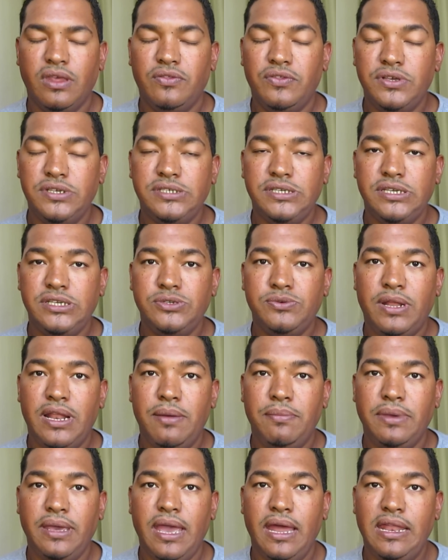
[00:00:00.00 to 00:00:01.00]
this is what
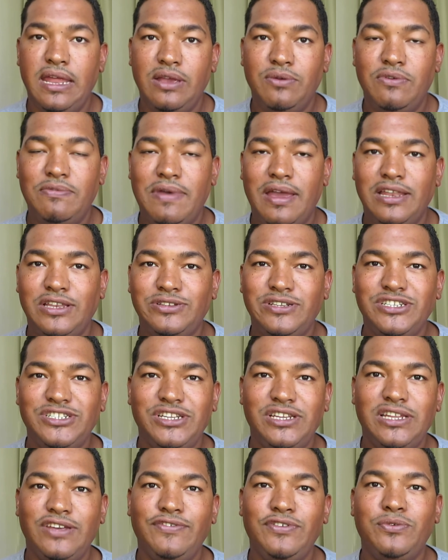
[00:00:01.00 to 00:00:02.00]
I'm getting with my
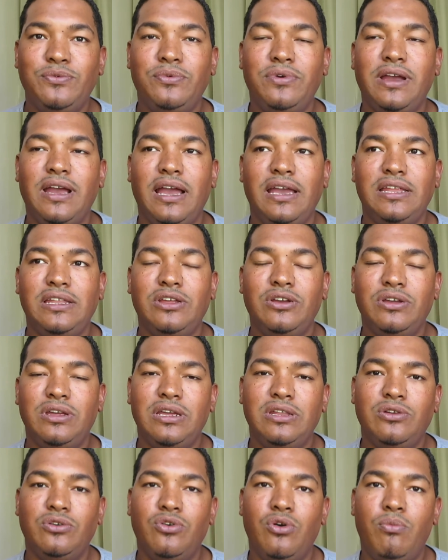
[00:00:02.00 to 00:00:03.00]
intuition. If you work
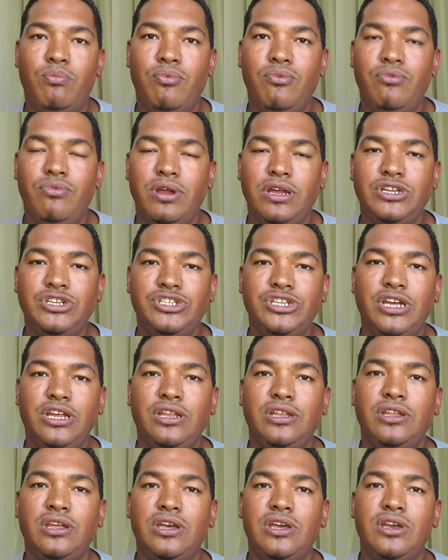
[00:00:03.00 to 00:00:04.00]
in a
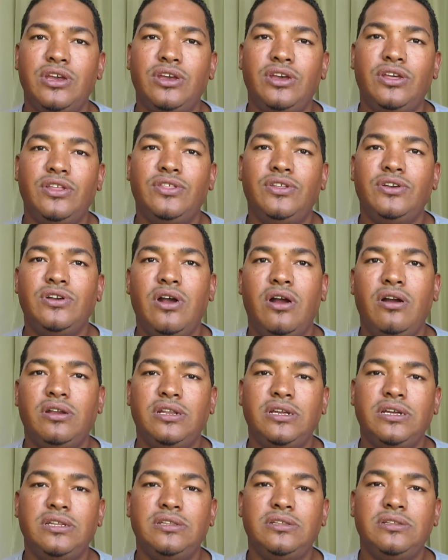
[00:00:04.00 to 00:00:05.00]
corporation, the
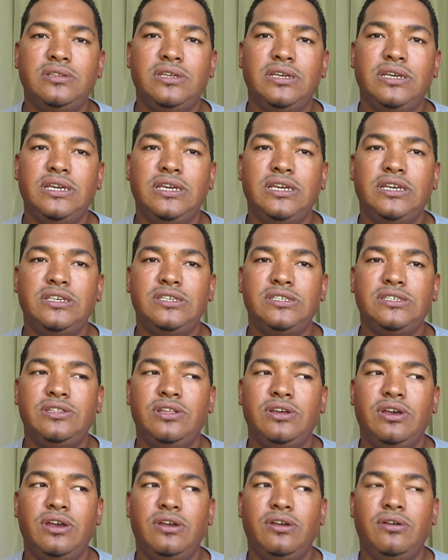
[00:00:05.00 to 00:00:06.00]
garden is
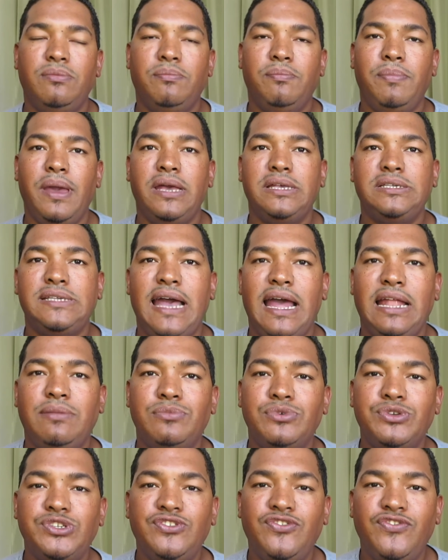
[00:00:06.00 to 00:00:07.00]
the best
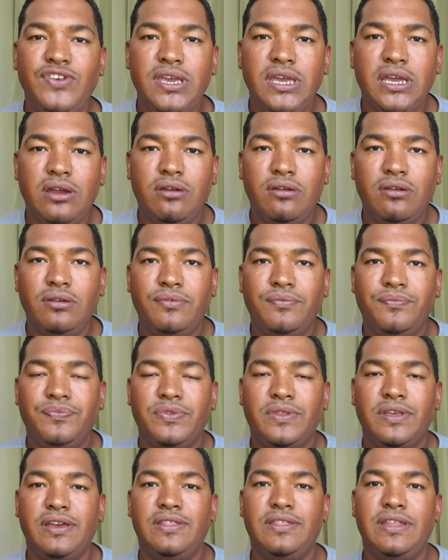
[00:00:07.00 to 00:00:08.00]
atmosphere
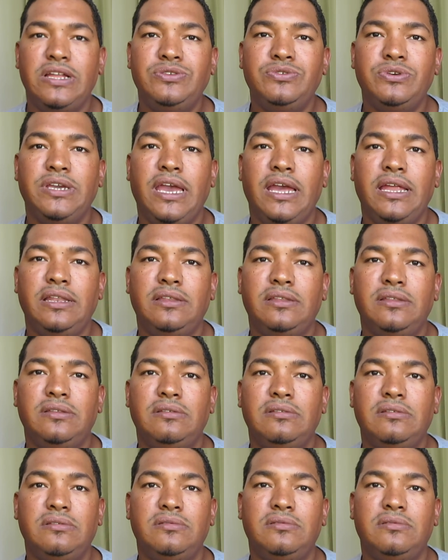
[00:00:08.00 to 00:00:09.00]
that you
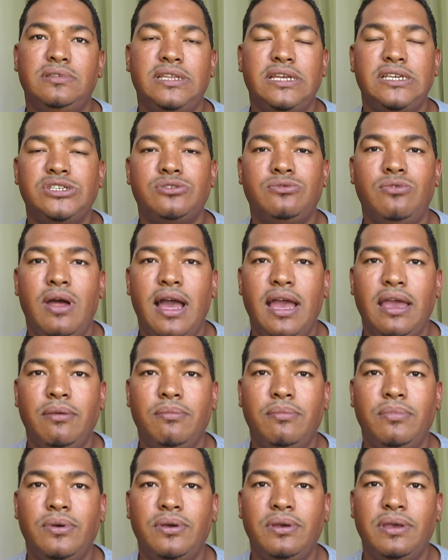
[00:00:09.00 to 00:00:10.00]
can describe,
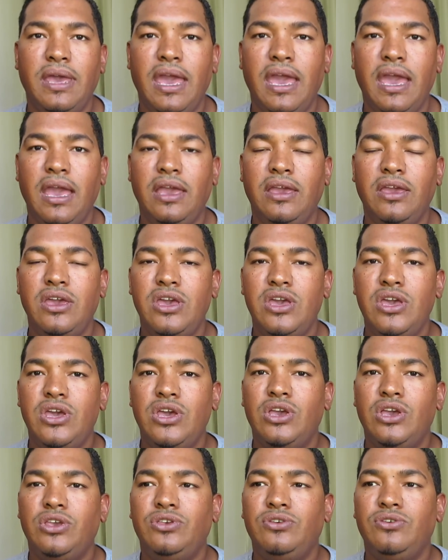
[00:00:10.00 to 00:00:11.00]
okay?
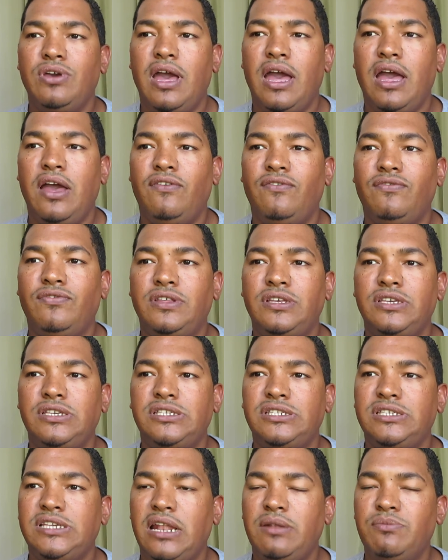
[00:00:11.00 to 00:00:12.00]
You have
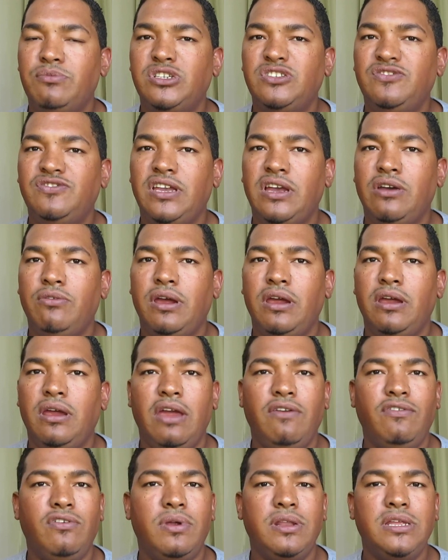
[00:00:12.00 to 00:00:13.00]
this atmosphere where
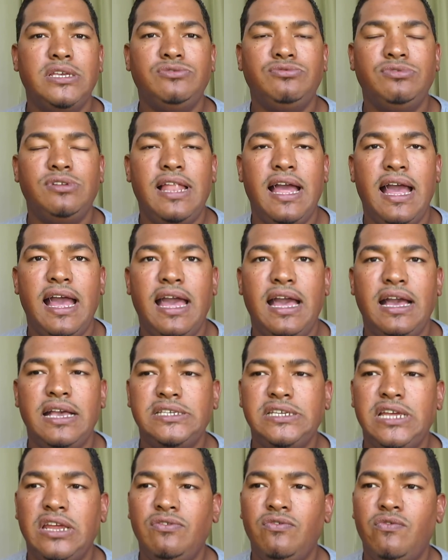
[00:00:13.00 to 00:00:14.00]
everyone is
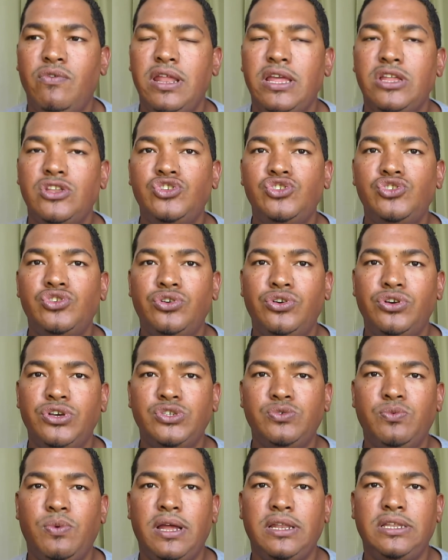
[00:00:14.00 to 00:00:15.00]
relaxed, everyone
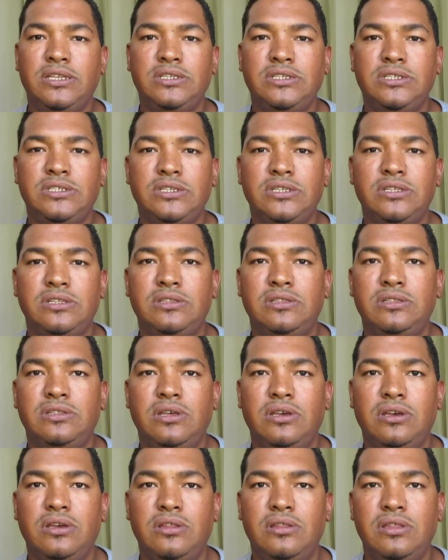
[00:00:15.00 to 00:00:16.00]
enjoys what
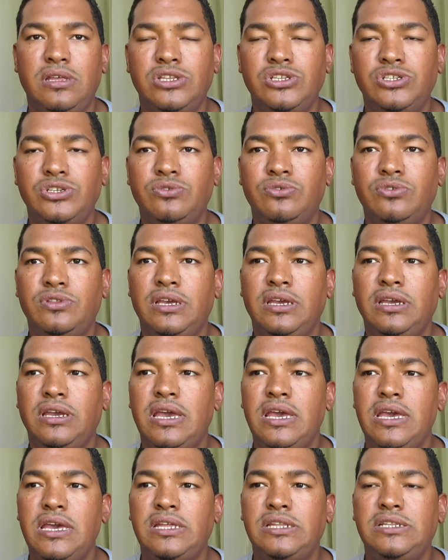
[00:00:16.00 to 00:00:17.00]
they do.
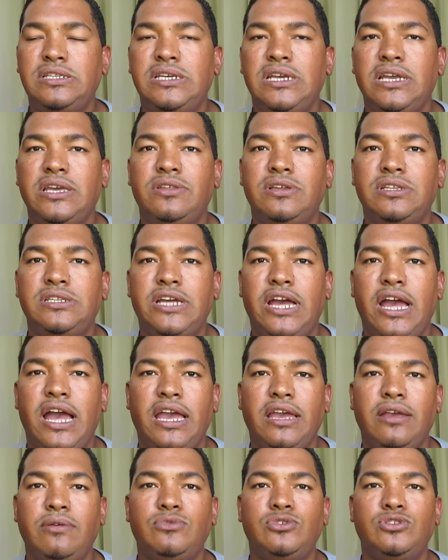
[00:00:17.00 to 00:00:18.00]
They take the
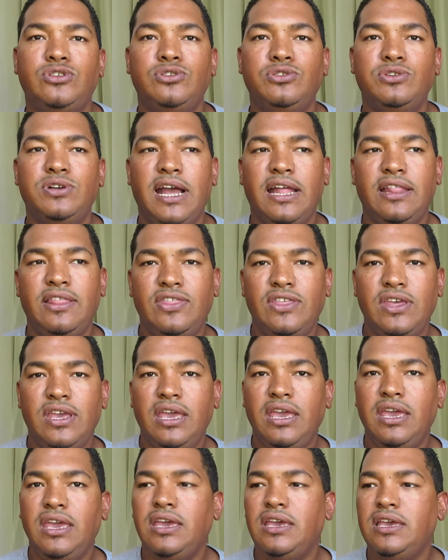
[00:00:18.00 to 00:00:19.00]
time to look at
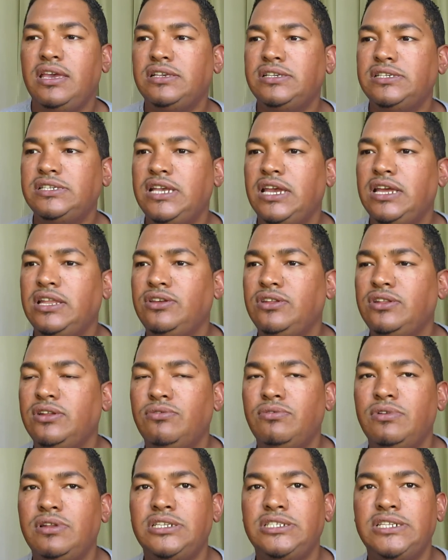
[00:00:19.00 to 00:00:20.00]
things and, you know,
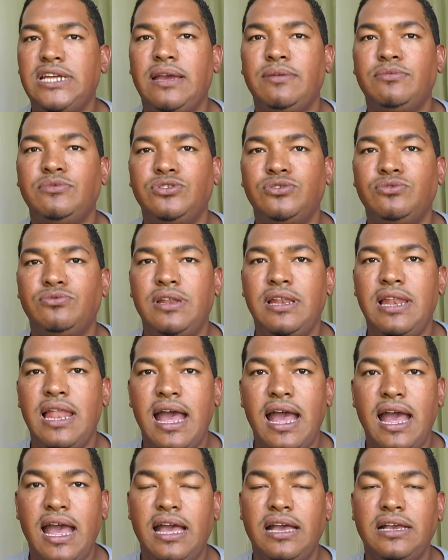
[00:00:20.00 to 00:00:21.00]
really time to
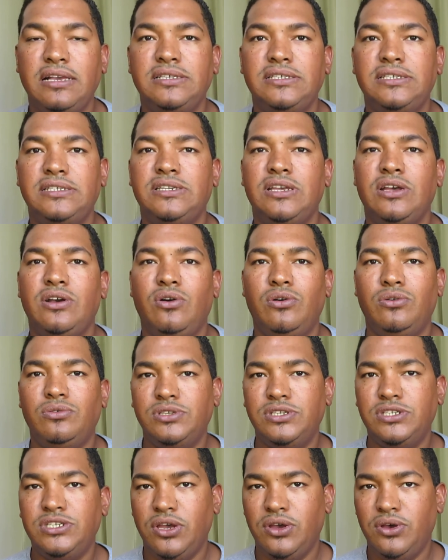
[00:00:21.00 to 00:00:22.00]
relax
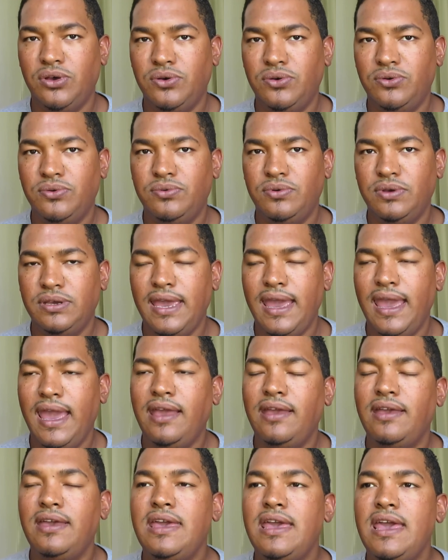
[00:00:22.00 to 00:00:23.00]
also,
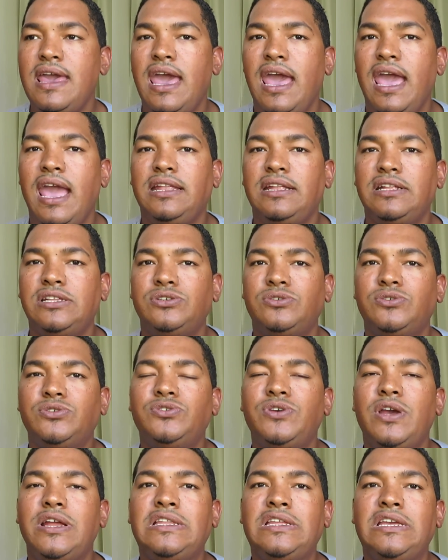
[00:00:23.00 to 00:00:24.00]
okay? And it's
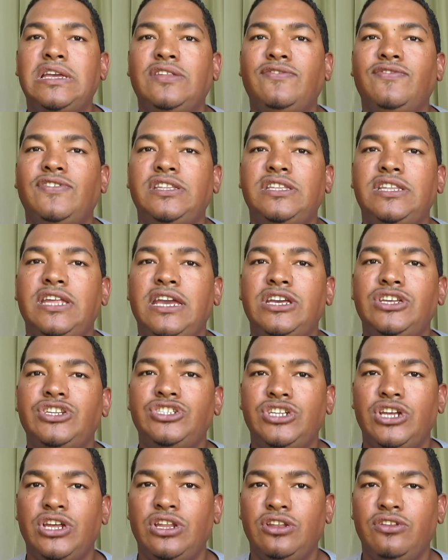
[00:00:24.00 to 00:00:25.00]
also an
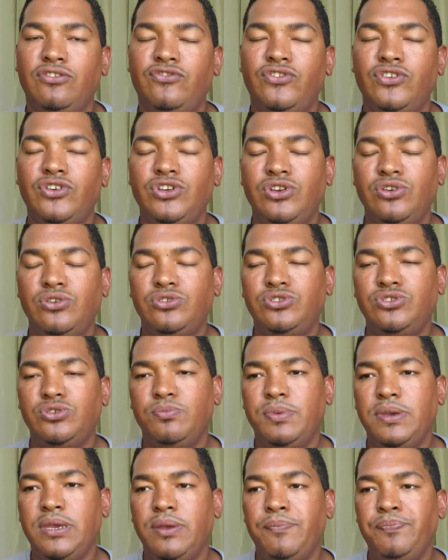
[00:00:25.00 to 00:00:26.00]
invitation for you to
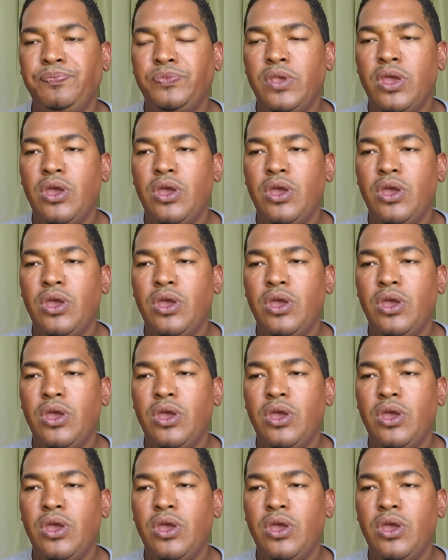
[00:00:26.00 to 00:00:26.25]
be